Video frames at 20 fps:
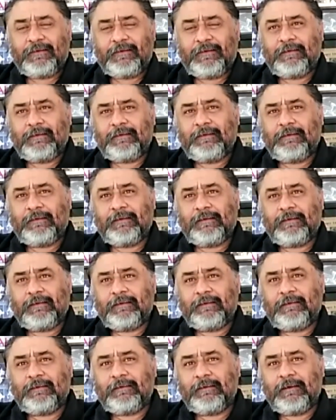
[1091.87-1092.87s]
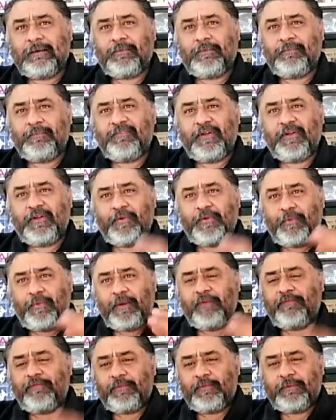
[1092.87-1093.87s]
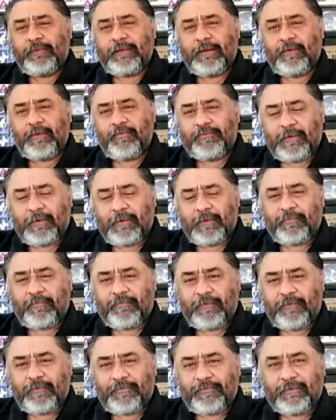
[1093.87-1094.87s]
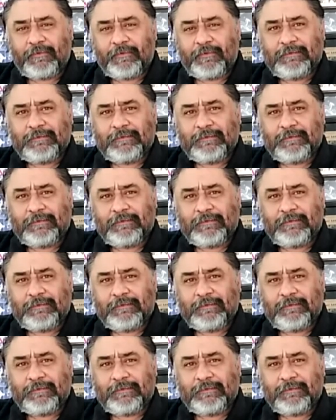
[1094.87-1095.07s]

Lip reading: And I'm very grateful that he was my professor.